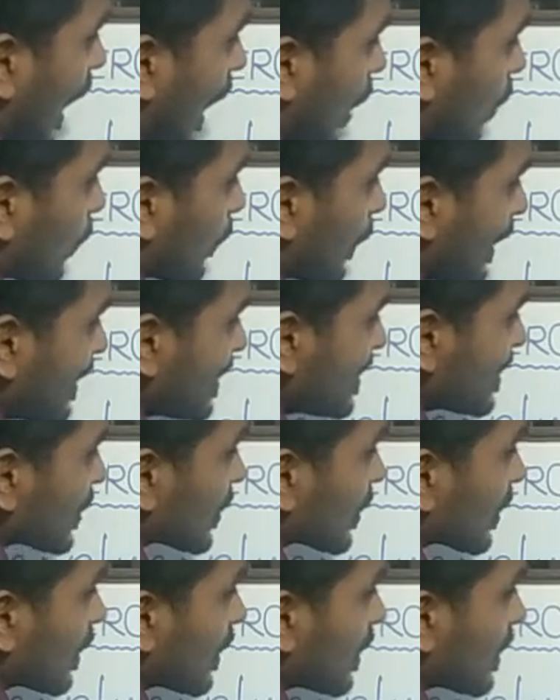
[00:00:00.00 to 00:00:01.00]
how much?
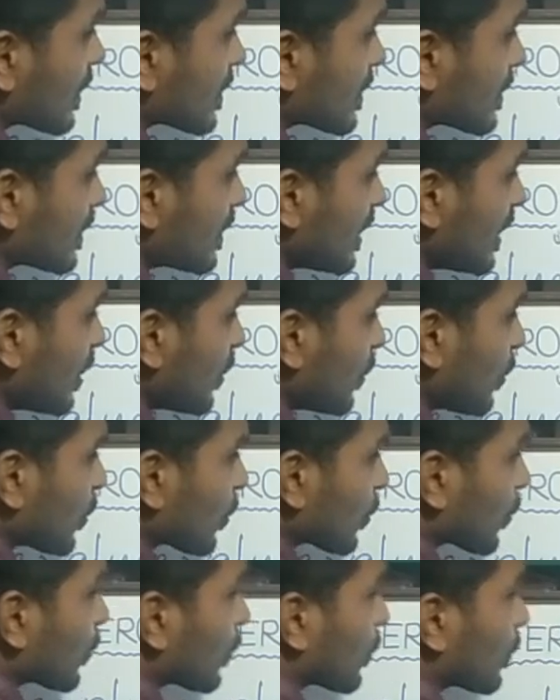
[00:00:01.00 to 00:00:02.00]

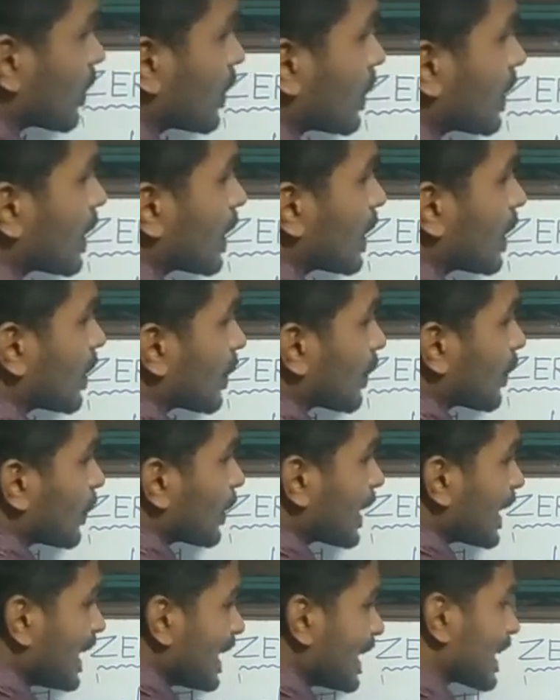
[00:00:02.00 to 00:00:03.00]
0.
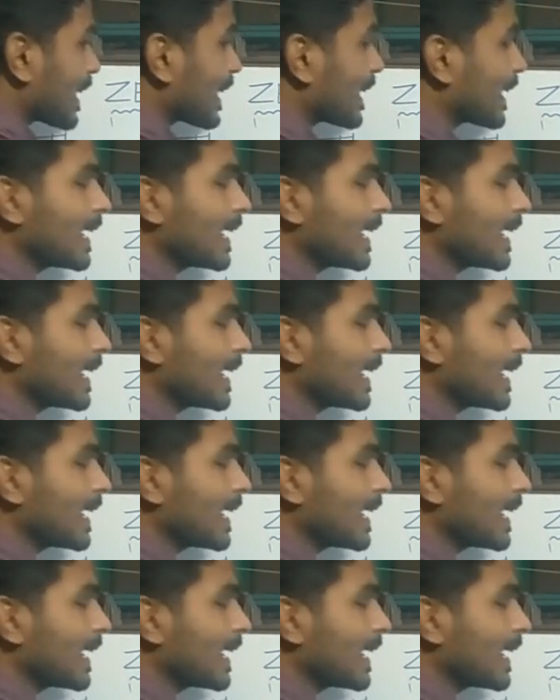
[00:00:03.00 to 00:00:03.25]
Okay.